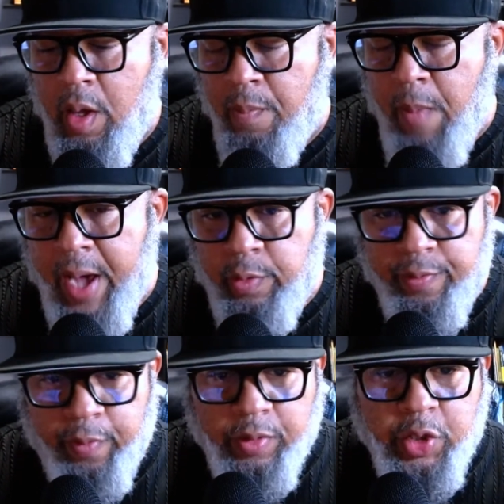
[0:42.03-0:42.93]
Modern
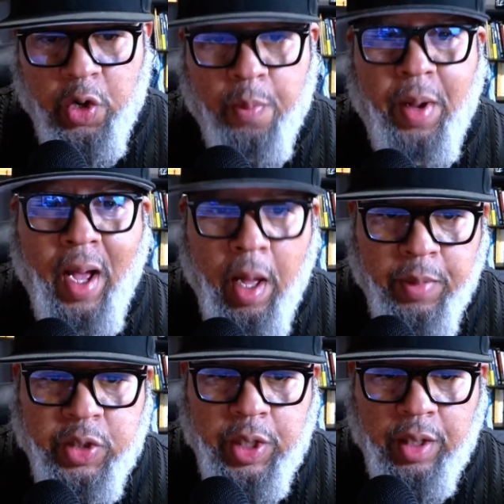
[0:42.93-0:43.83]
Frontier
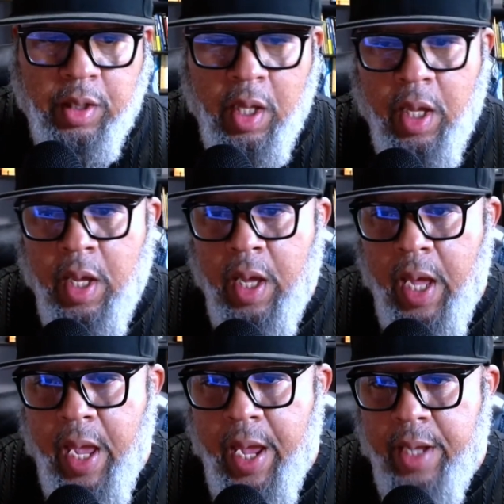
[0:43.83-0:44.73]
Publishing,
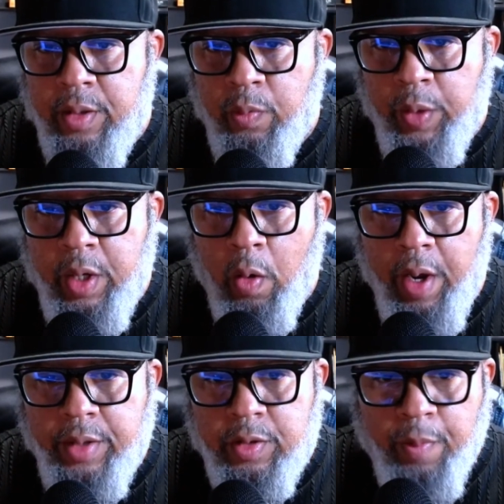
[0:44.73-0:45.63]
and we are
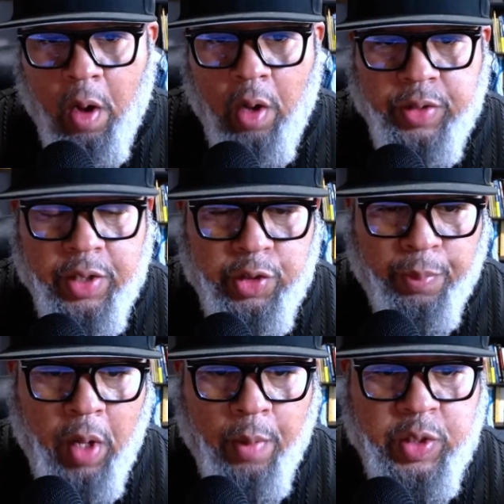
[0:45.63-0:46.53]
a small digital
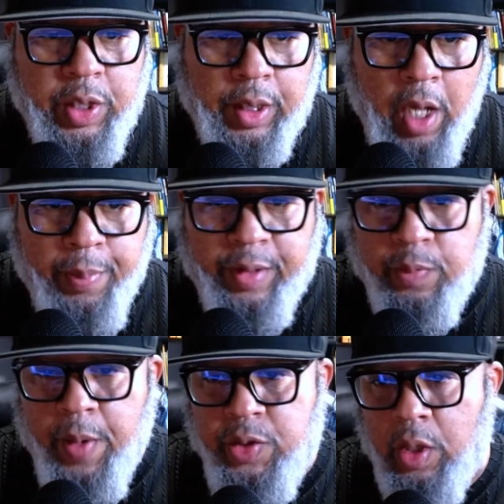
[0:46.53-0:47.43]
publishing company that
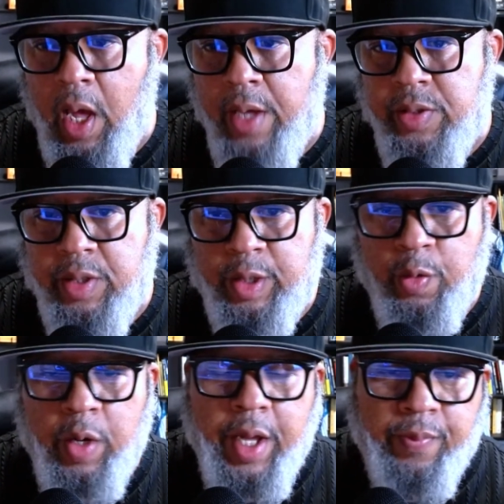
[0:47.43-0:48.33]
specializes in
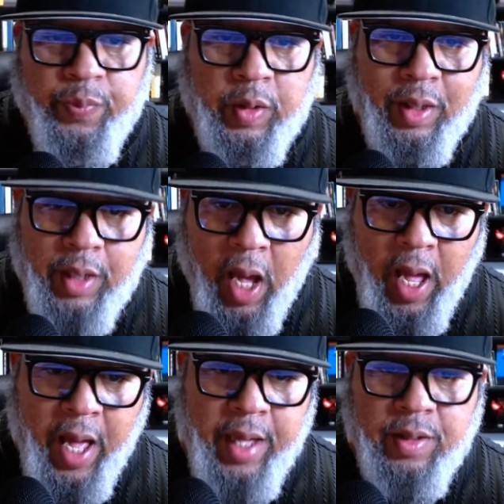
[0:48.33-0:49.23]
creating
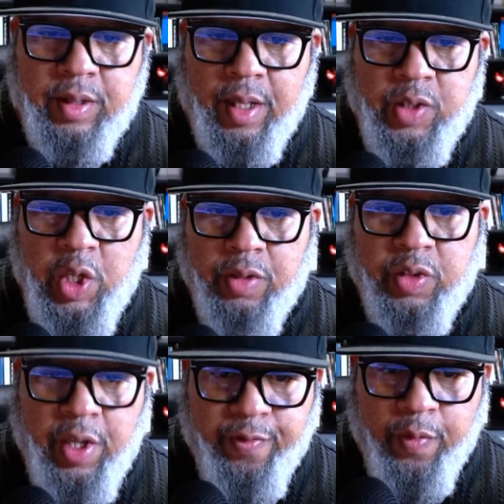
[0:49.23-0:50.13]
guides and
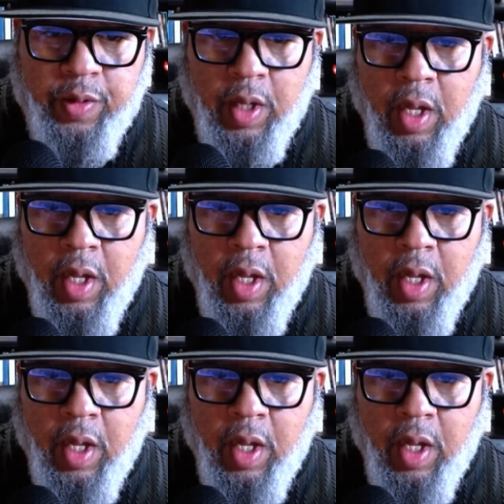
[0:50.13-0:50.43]
just different